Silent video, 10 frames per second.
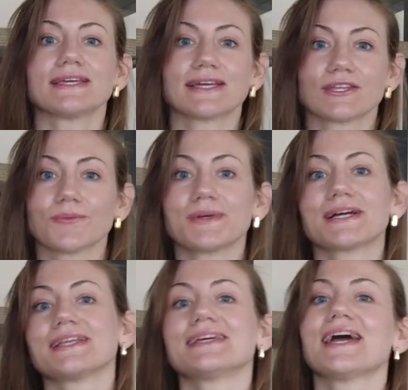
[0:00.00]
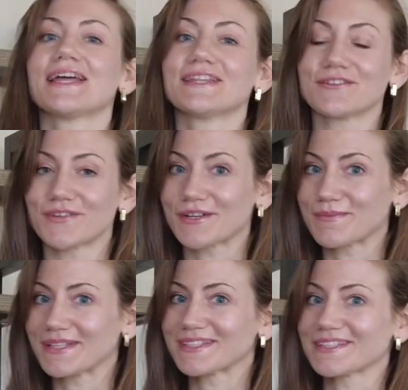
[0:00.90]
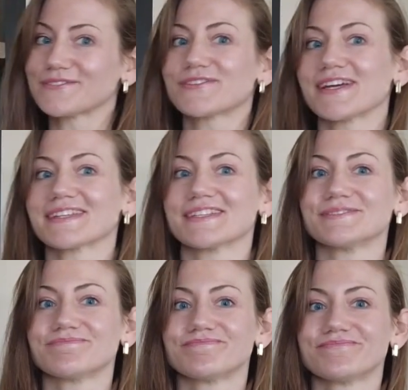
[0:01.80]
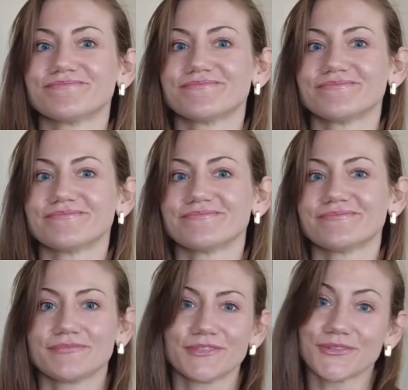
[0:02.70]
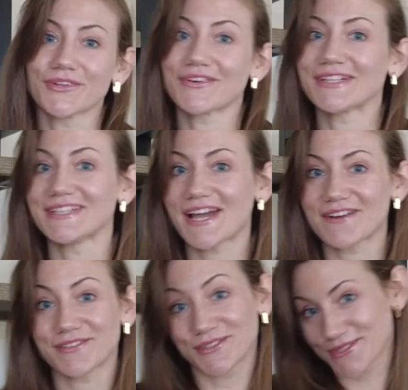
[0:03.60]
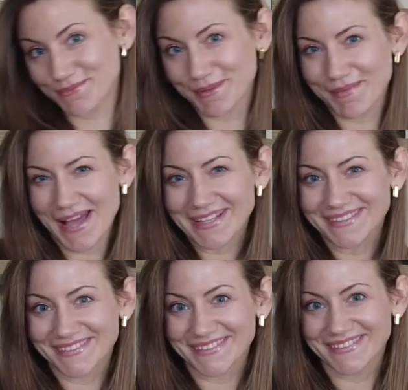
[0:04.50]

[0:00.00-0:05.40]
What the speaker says: Economically and environmentally friendly. Do you already have a reusable bag?